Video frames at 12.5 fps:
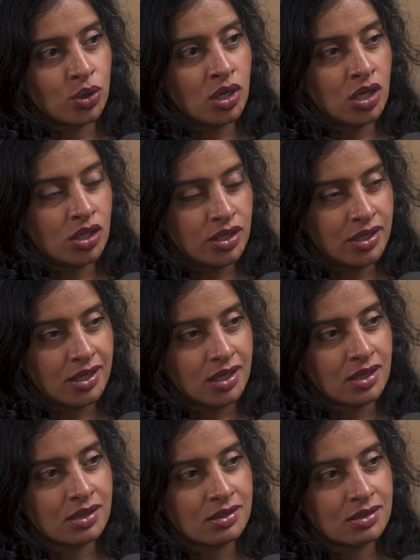
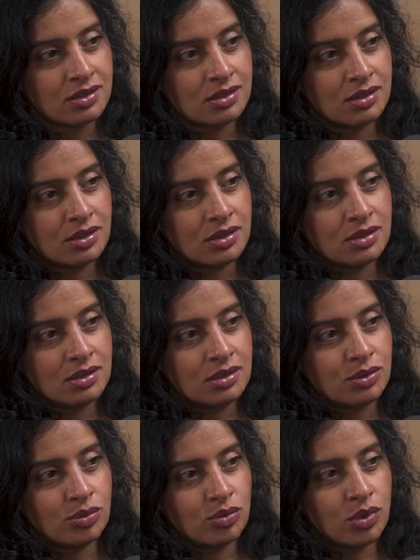learning,
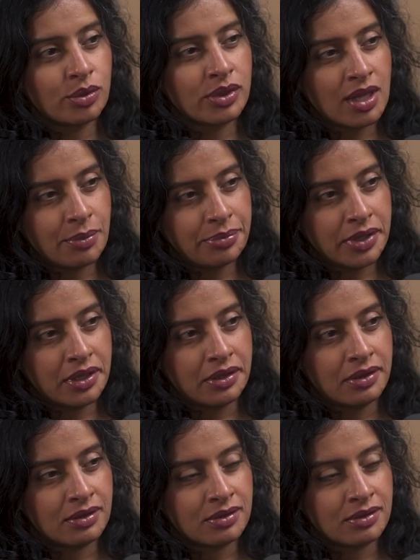what would that be?